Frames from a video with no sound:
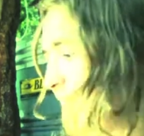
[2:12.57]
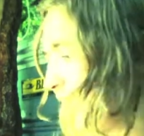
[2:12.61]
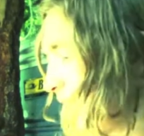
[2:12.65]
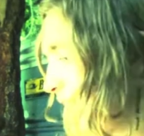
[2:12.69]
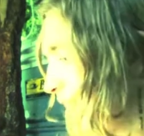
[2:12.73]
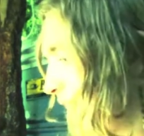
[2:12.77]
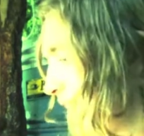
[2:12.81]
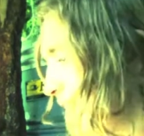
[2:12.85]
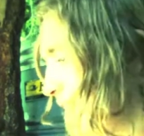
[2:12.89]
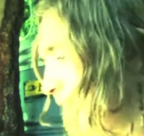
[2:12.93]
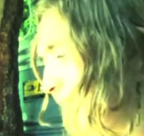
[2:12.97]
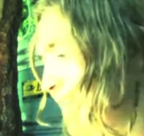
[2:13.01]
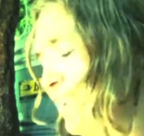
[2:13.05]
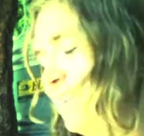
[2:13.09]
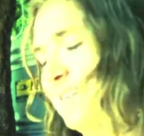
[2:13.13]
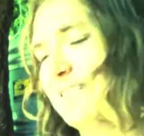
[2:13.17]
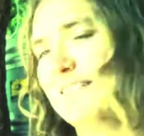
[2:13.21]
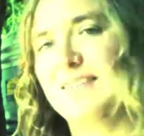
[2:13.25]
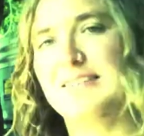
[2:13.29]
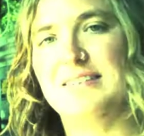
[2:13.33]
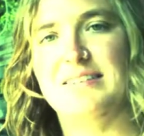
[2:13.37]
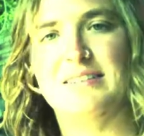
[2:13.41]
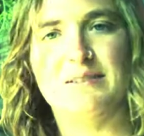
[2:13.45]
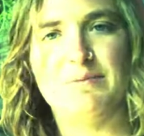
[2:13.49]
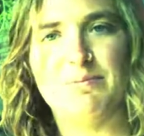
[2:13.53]
And
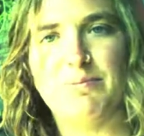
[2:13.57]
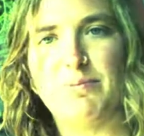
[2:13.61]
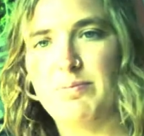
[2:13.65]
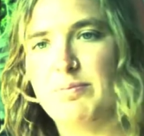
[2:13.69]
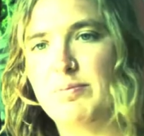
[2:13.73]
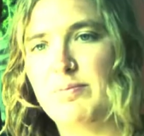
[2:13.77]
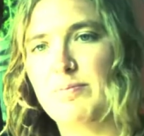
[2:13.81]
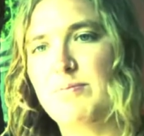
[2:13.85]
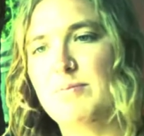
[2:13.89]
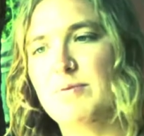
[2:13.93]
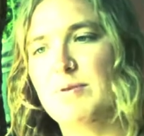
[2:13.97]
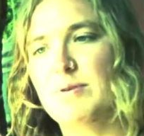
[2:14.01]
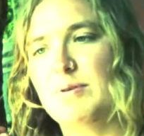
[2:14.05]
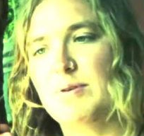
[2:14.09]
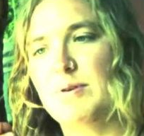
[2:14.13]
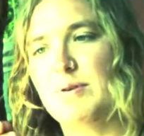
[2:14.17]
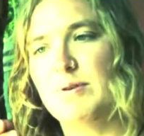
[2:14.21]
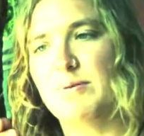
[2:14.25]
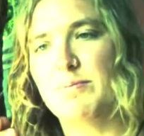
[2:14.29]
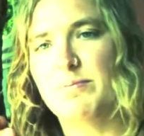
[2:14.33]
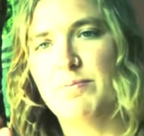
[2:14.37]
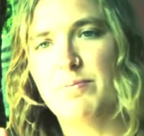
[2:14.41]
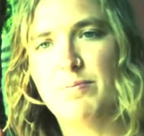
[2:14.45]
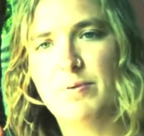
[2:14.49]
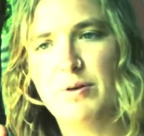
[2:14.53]
you
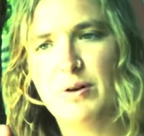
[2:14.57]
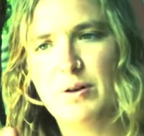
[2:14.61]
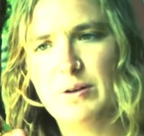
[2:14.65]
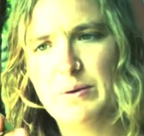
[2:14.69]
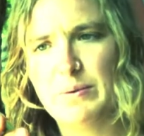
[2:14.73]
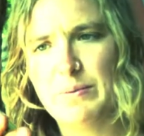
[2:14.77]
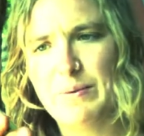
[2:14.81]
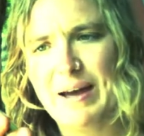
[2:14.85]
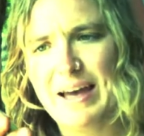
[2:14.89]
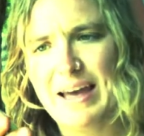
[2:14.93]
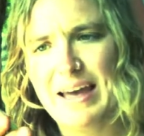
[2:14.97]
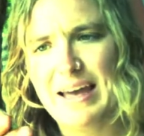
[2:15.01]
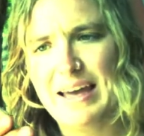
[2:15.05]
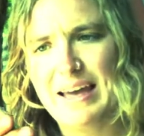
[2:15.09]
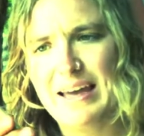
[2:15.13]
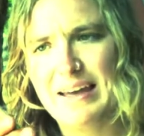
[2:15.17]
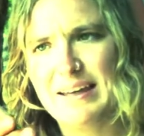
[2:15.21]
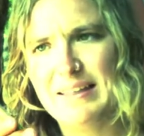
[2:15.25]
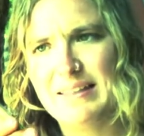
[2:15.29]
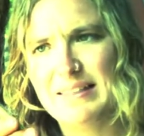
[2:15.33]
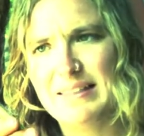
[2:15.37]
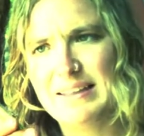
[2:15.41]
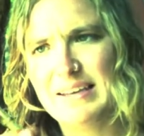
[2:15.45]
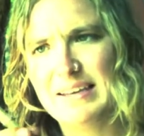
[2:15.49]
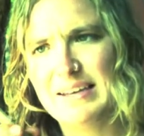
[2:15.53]
pull away
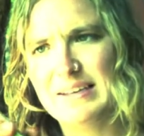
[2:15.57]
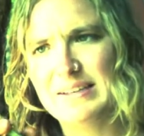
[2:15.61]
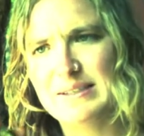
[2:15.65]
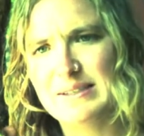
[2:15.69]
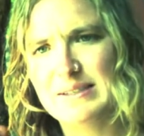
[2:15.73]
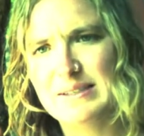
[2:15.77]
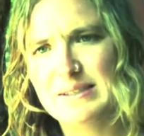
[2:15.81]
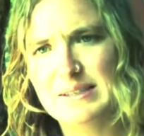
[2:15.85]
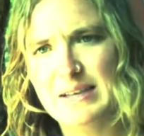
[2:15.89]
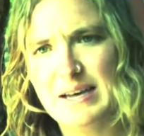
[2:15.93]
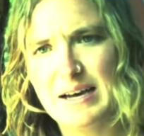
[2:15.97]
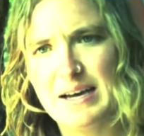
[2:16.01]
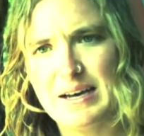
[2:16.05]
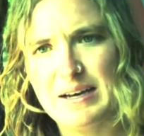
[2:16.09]
these